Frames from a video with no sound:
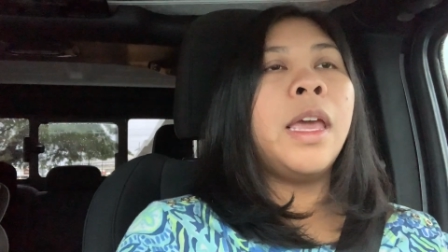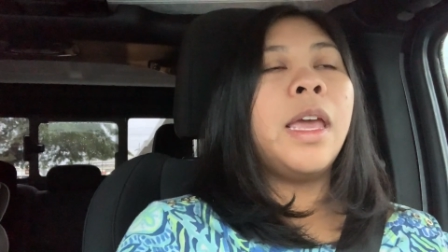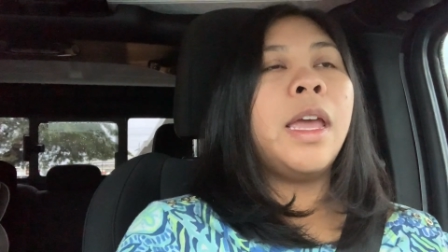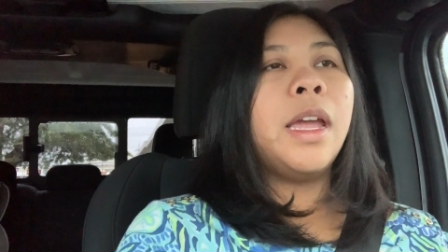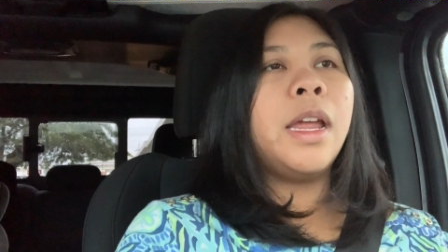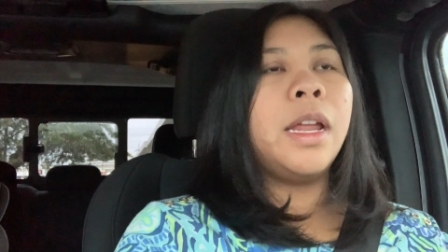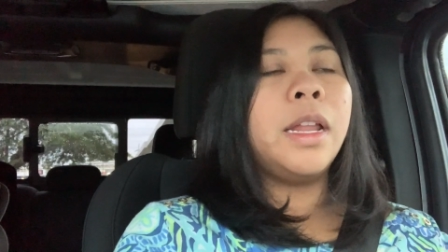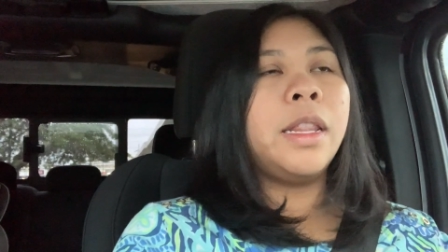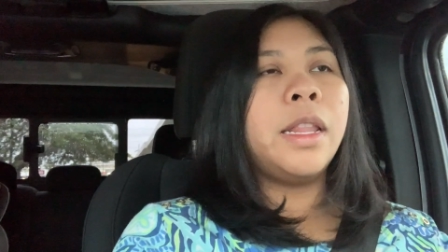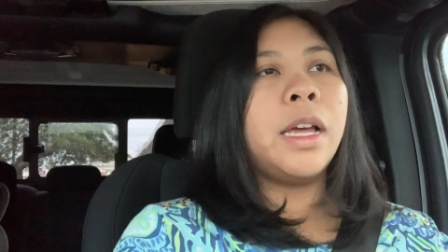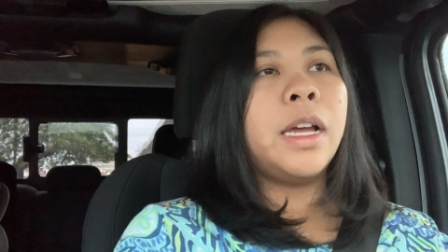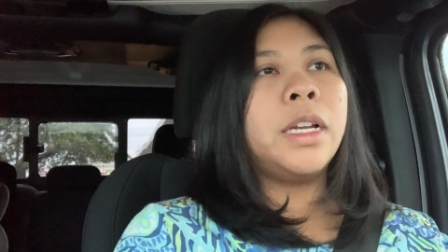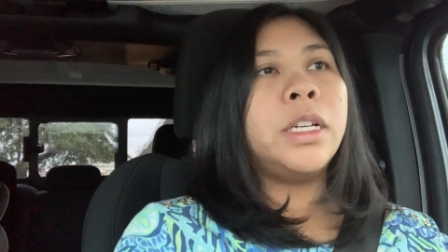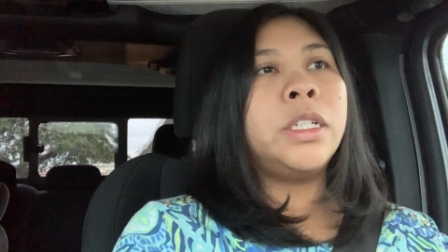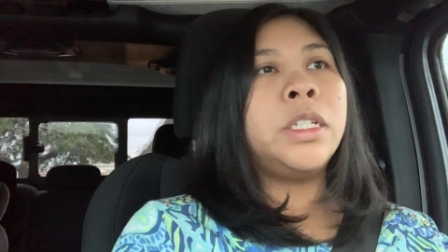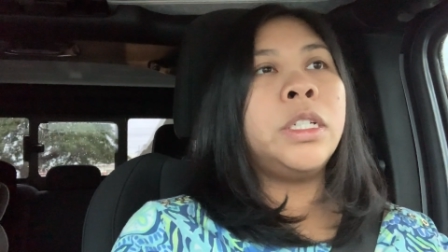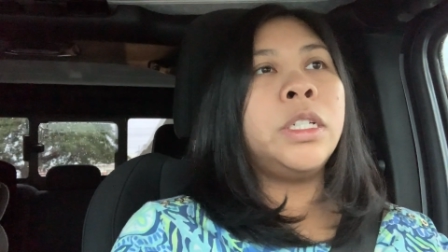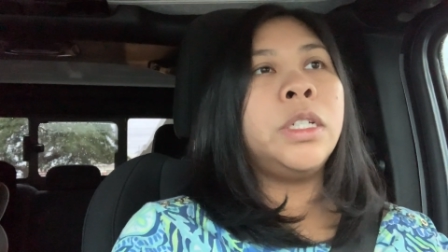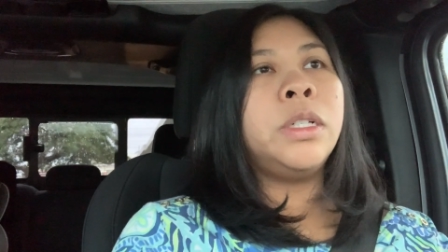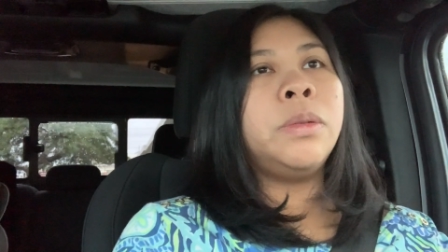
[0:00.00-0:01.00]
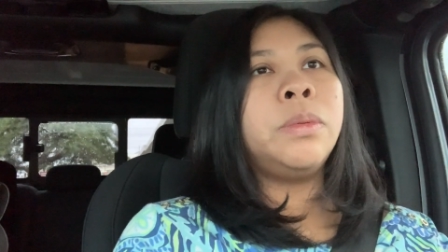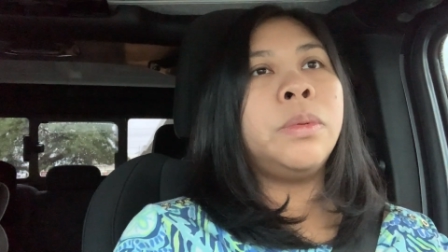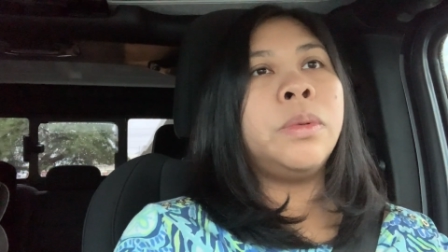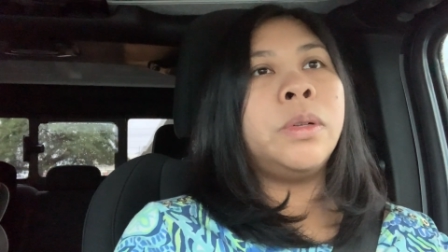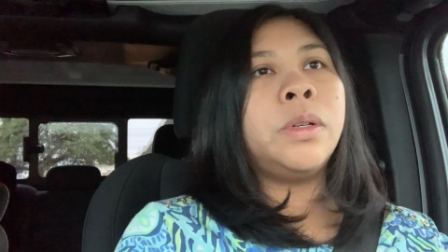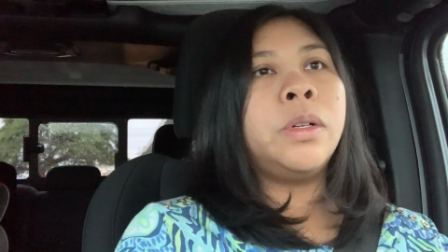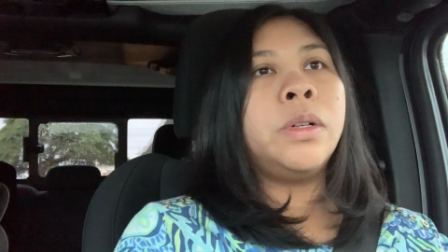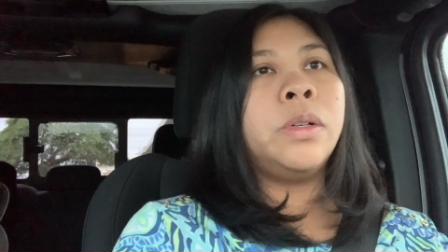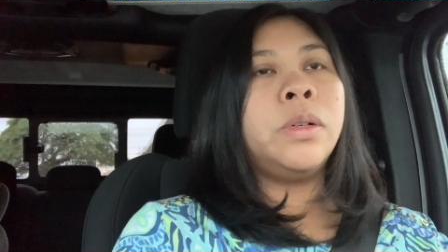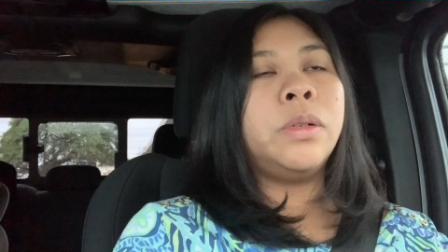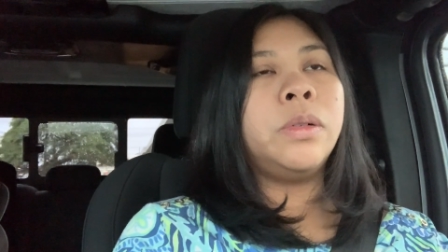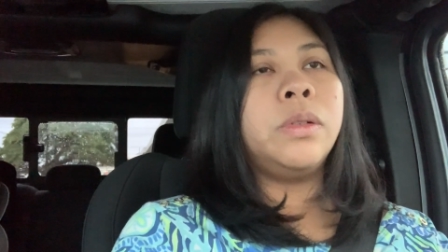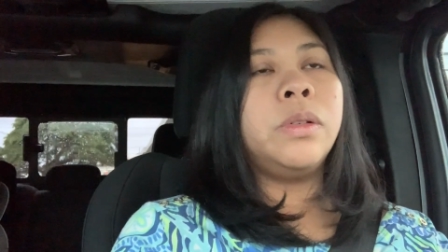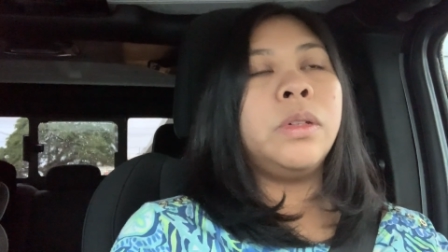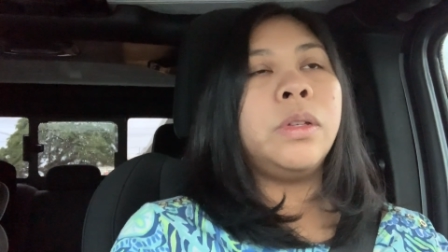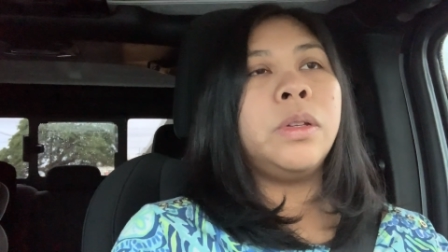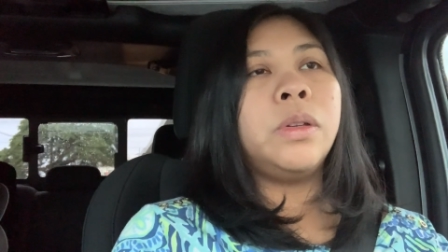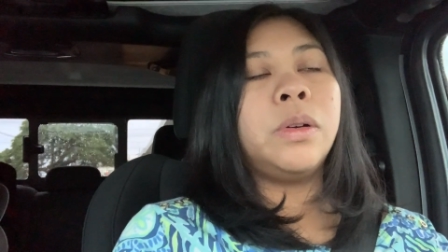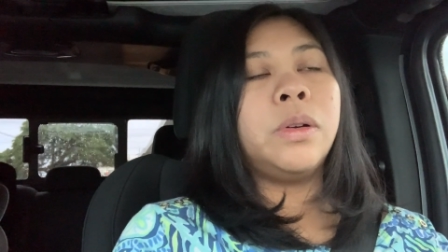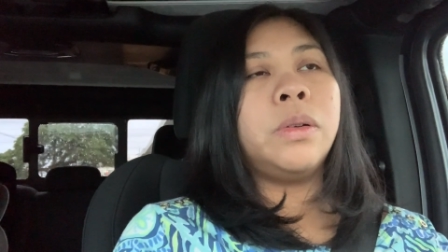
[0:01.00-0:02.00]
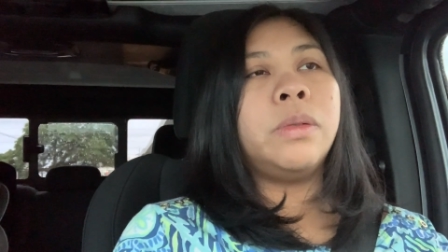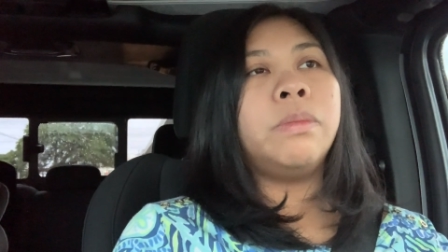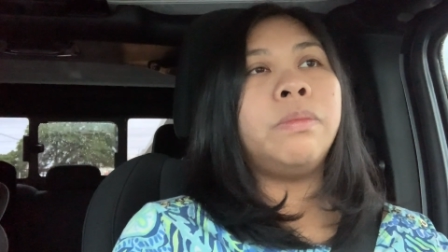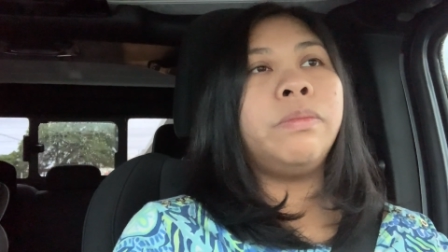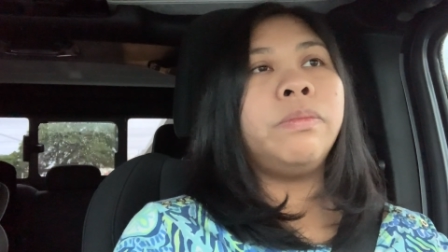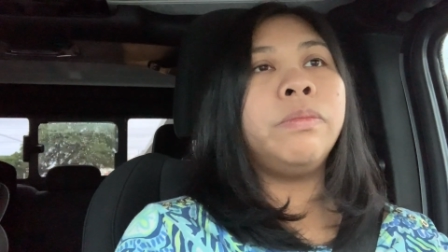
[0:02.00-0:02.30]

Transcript: and that she will, you know,